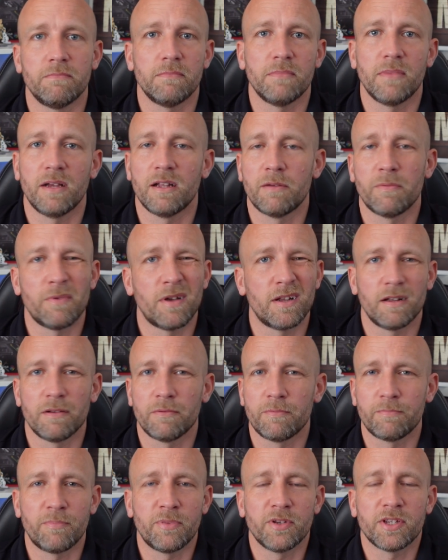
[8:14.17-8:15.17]

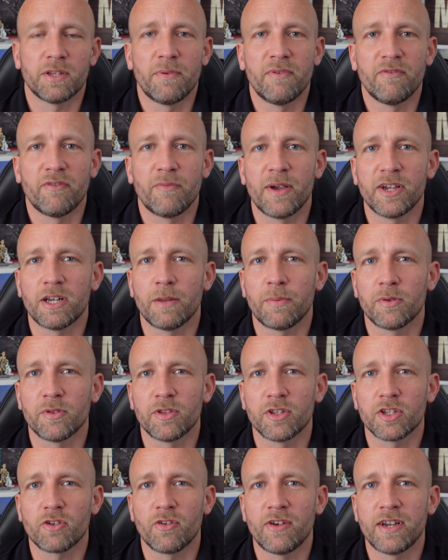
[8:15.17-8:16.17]
I'll put some information up on
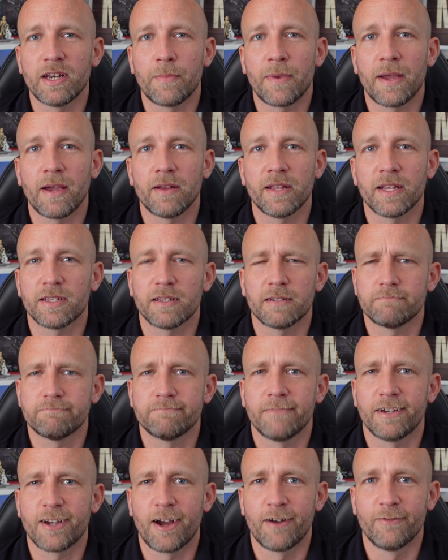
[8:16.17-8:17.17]
the screen about it because
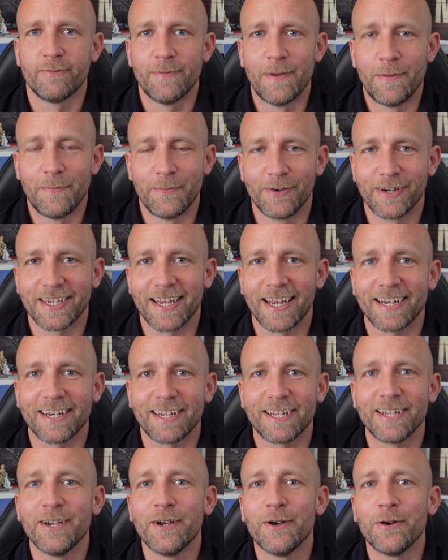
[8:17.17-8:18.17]
I can't remember
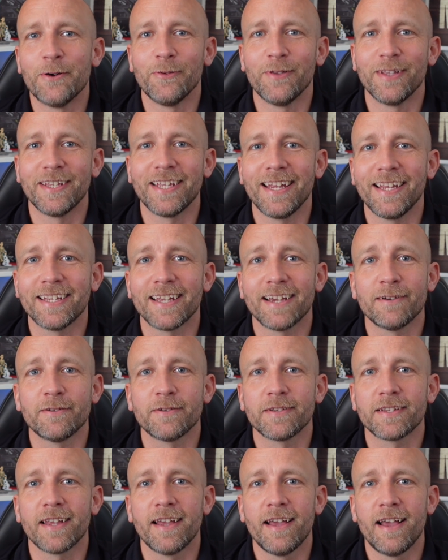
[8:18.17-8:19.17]
exactly all the
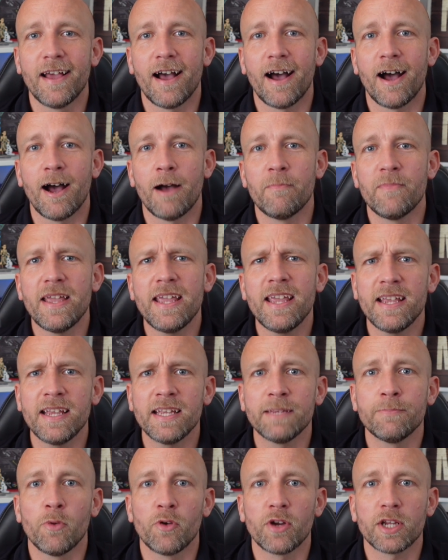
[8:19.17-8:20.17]
details. It
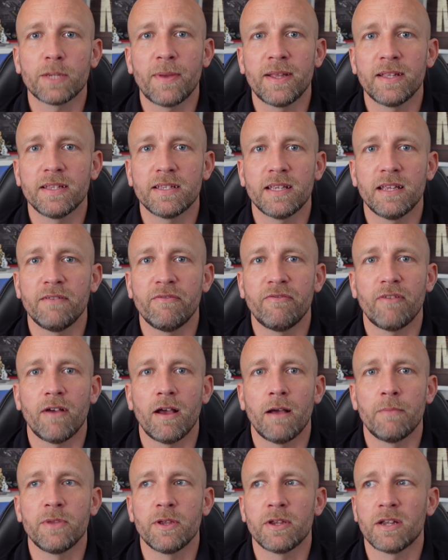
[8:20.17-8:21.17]
is more expensive.
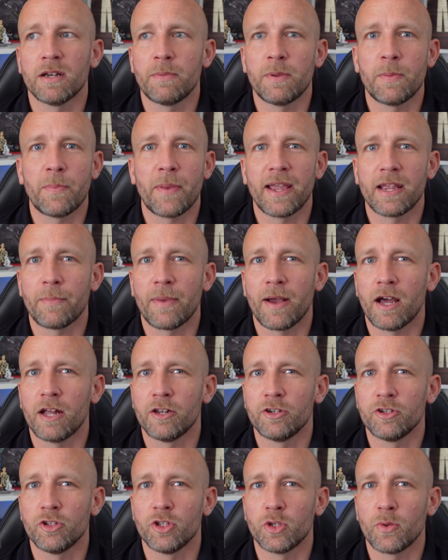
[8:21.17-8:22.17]
You're going to be paying about
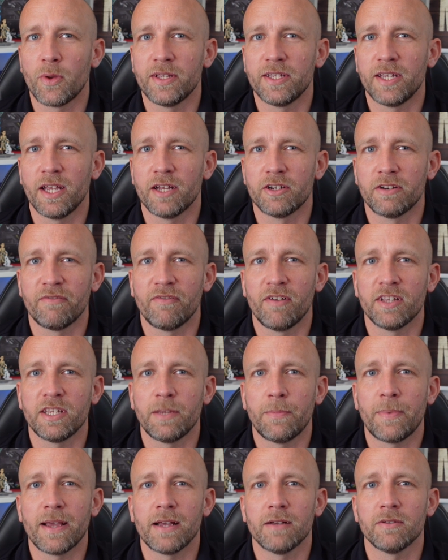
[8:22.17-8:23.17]
120, 130
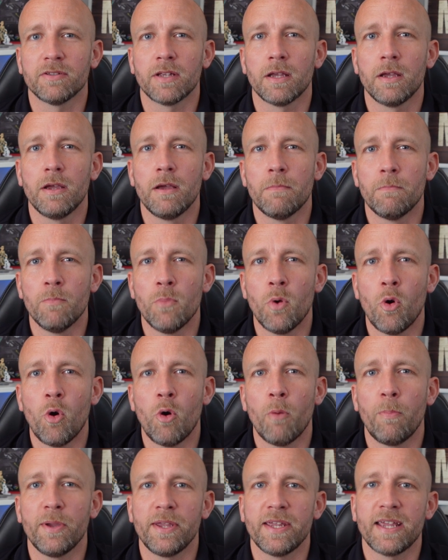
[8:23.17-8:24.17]
pounds
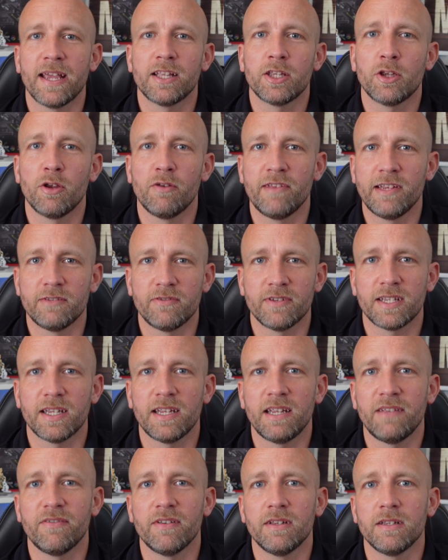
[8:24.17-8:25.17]
more, but you get 2 of these
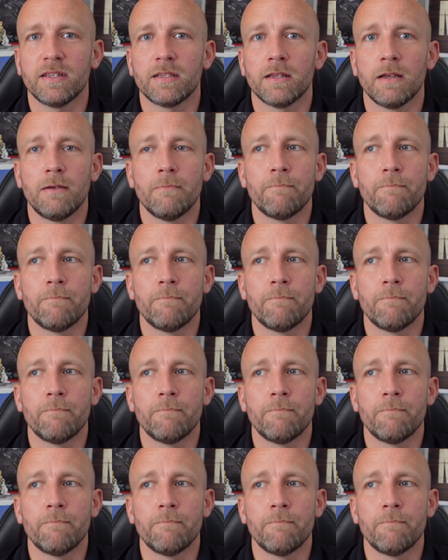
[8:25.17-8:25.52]
receivers.